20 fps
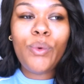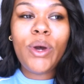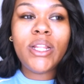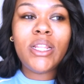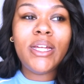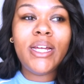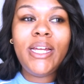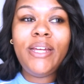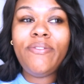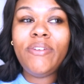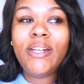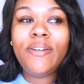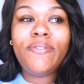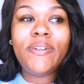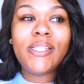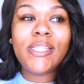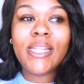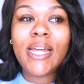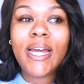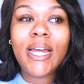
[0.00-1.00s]
whether even if
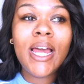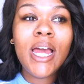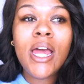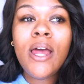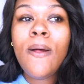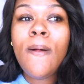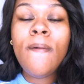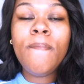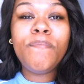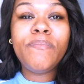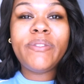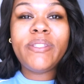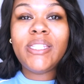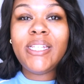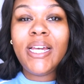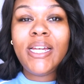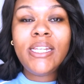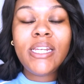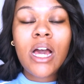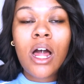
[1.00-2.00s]
it's like
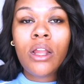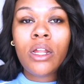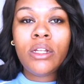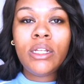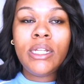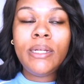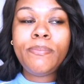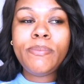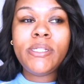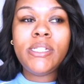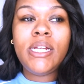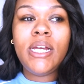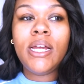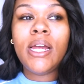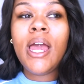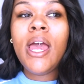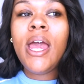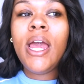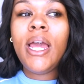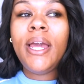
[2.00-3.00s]
$10
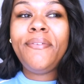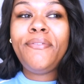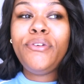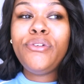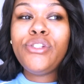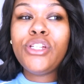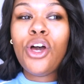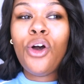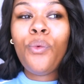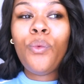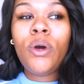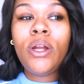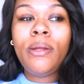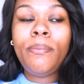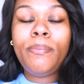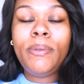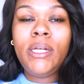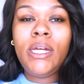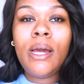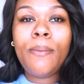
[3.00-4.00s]
lipstick, if you don't
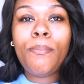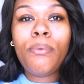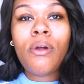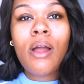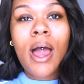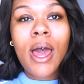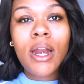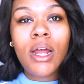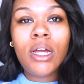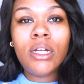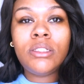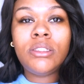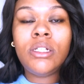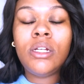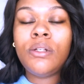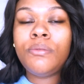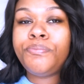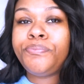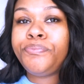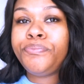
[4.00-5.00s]
want to be a product
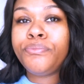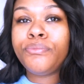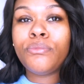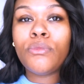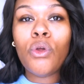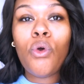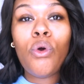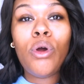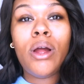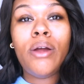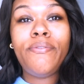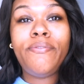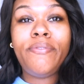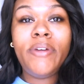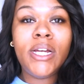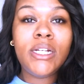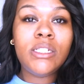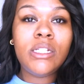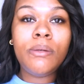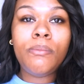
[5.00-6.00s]
or a
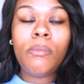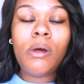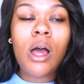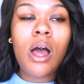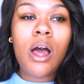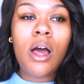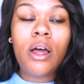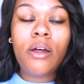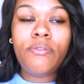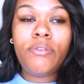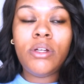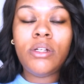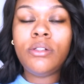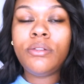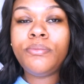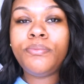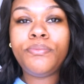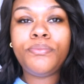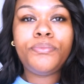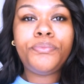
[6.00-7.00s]
victim of
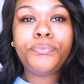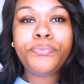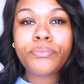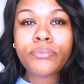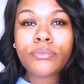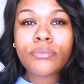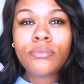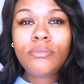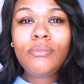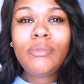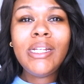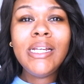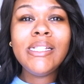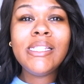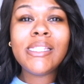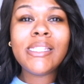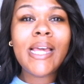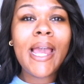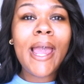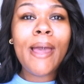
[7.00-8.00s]

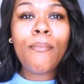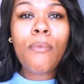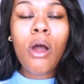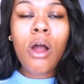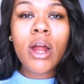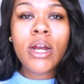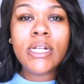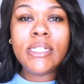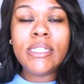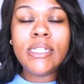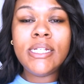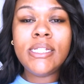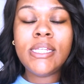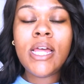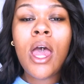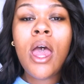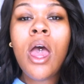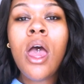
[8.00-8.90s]
scam artists,